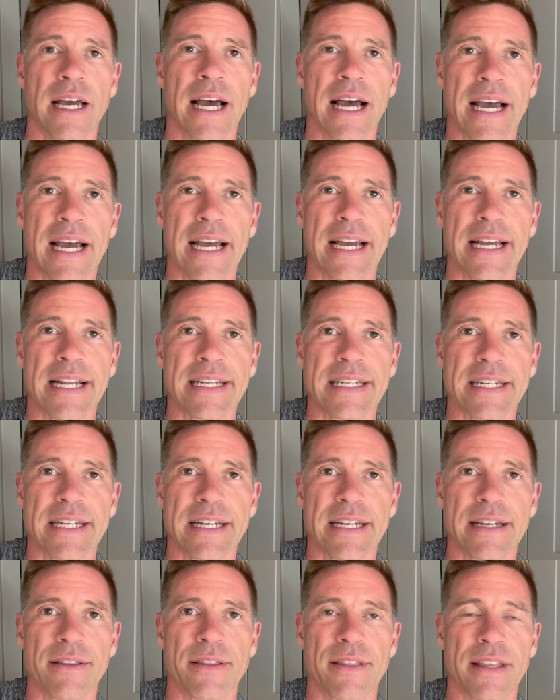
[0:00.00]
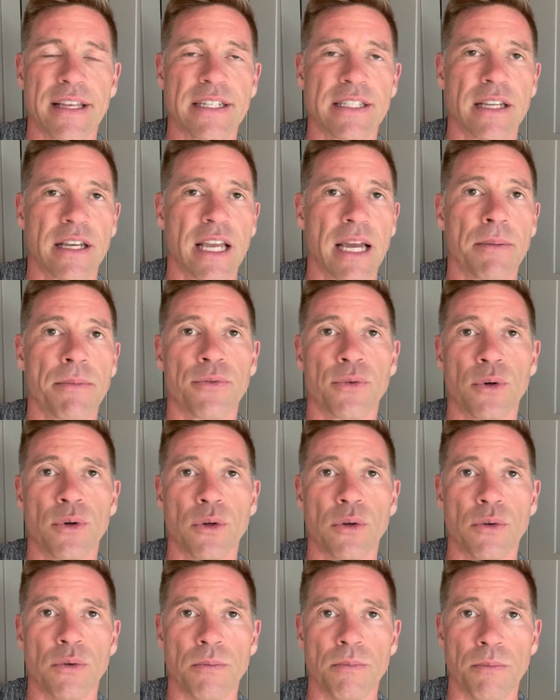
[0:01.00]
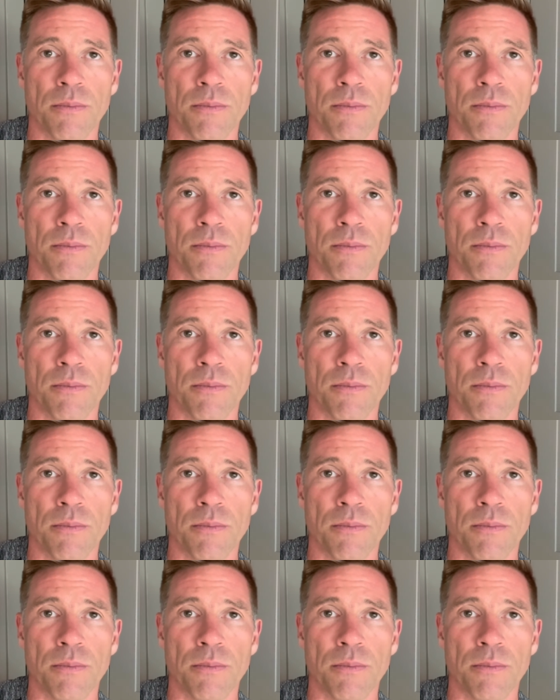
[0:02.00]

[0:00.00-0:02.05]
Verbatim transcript: And uh, things that come through